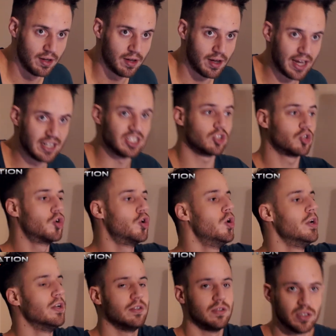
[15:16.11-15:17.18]
I just
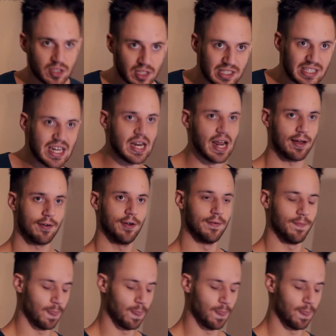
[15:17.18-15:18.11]
couldn't succeed. I couldn't